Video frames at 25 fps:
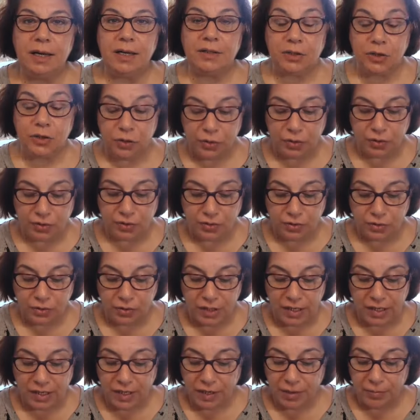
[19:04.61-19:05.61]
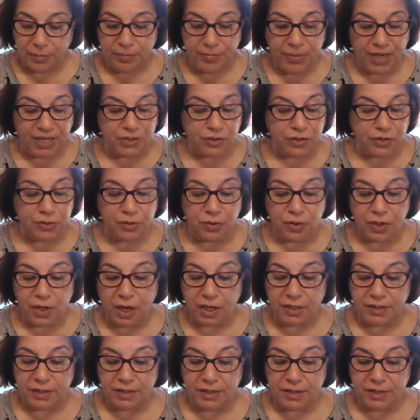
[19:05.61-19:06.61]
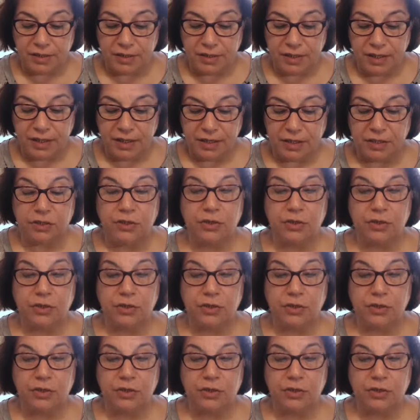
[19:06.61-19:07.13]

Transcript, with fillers: a, turtle, but you got in there.